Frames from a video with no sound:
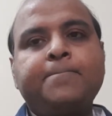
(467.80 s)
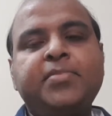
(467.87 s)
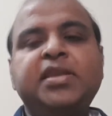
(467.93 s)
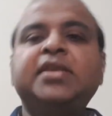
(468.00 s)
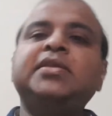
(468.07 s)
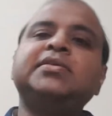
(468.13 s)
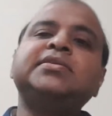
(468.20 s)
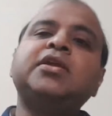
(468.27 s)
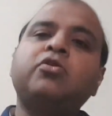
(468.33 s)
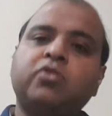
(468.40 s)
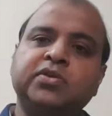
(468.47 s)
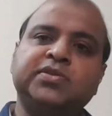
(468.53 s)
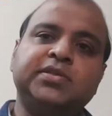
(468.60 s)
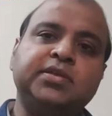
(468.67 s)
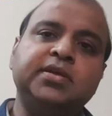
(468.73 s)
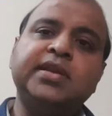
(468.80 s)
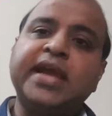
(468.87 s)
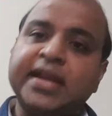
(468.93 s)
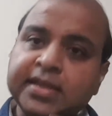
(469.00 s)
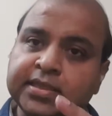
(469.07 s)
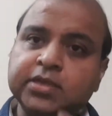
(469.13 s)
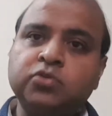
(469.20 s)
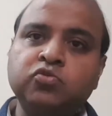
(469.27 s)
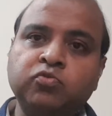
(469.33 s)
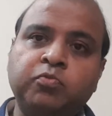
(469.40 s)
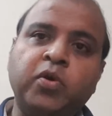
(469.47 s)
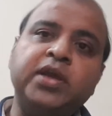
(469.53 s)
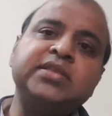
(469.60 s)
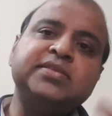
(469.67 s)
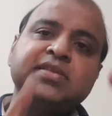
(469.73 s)
Let us now consider another 2
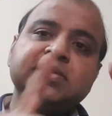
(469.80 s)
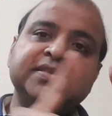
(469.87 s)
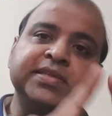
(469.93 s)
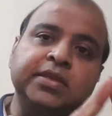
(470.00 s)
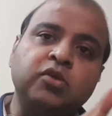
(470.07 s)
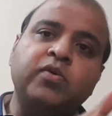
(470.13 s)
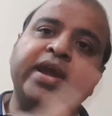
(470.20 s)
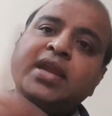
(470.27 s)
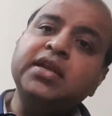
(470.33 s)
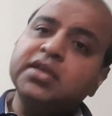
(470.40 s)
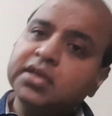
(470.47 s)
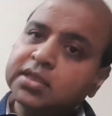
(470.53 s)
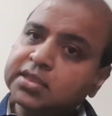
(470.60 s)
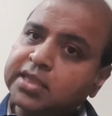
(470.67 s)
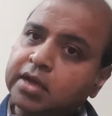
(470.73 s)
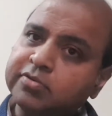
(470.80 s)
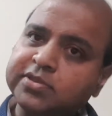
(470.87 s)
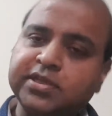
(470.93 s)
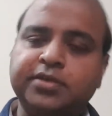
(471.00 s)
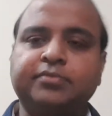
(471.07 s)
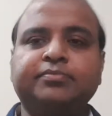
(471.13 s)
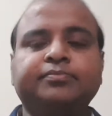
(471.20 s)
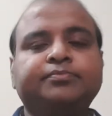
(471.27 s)
points, 0 and 1000.